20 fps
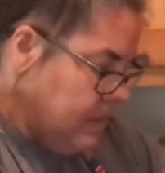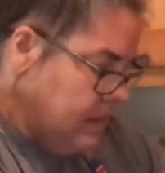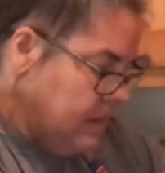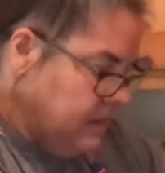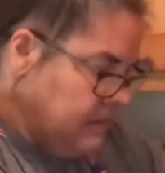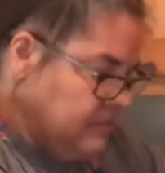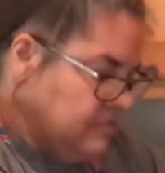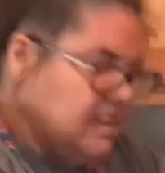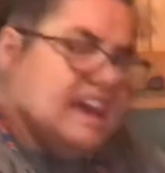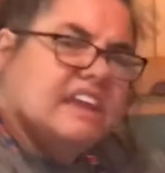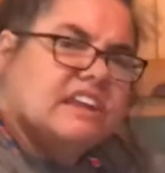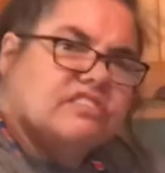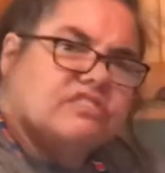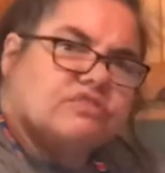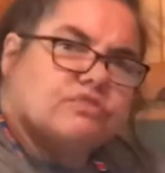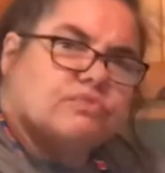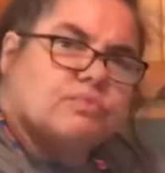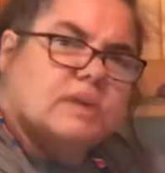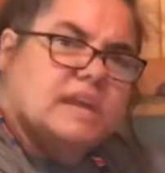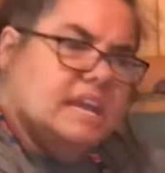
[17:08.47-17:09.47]
It's kind of
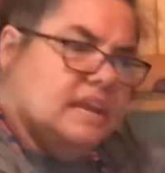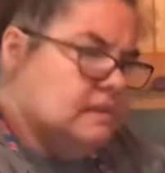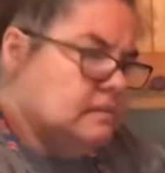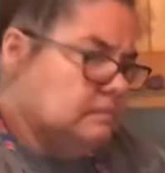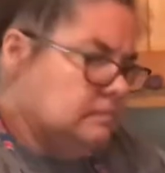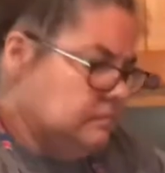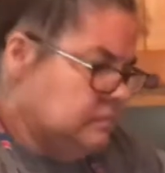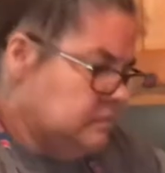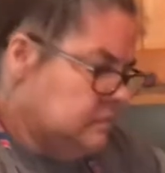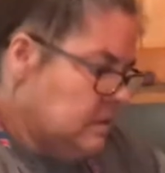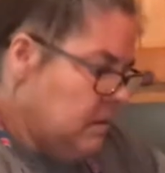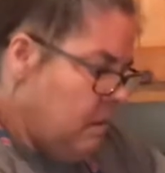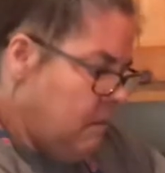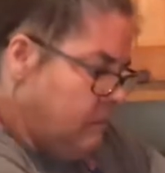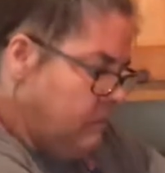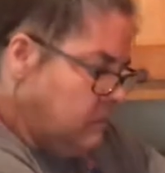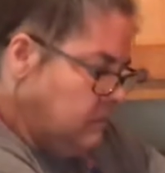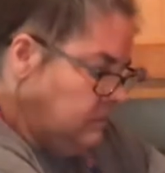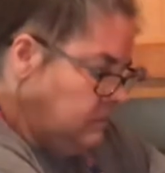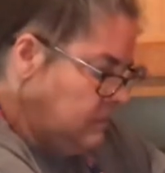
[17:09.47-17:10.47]
sweet.
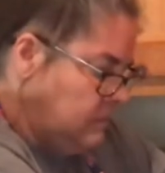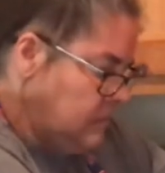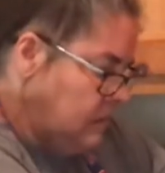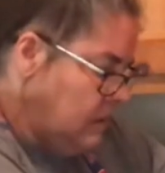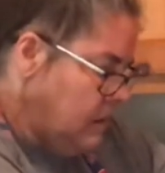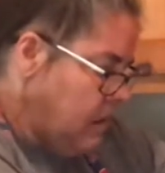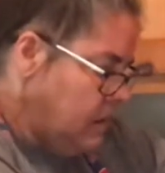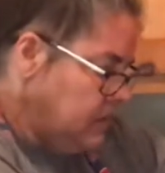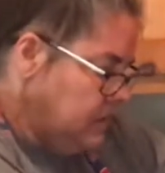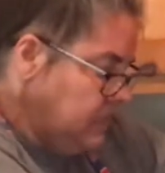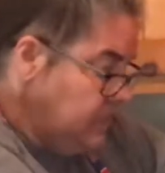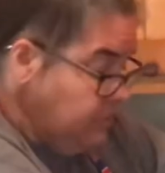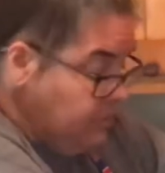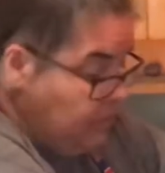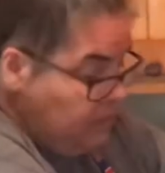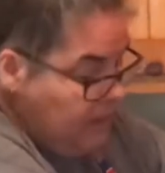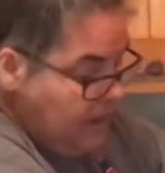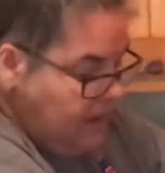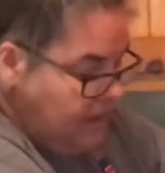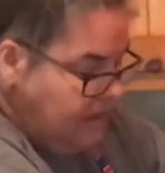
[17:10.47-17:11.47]

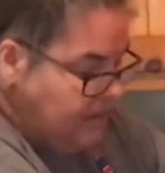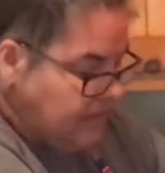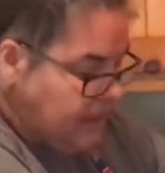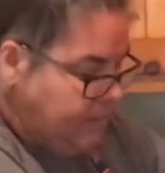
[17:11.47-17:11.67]
Because